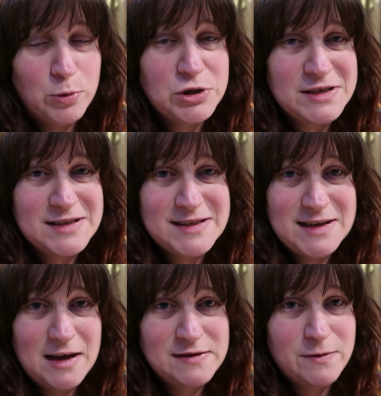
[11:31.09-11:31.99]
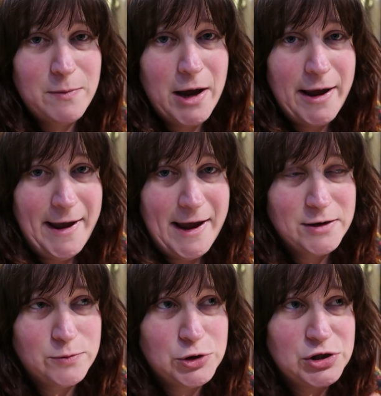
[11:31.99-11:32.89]
which is the size for my
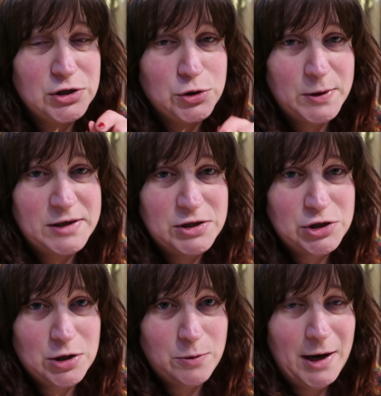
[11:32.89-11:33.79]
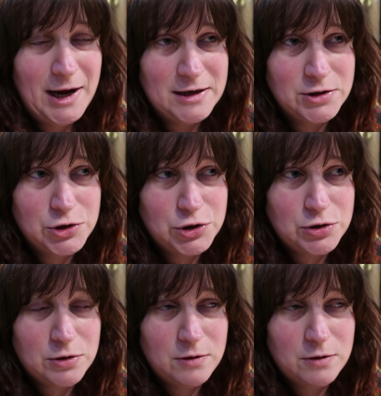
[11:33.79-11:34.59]
head, which is a 22 inch,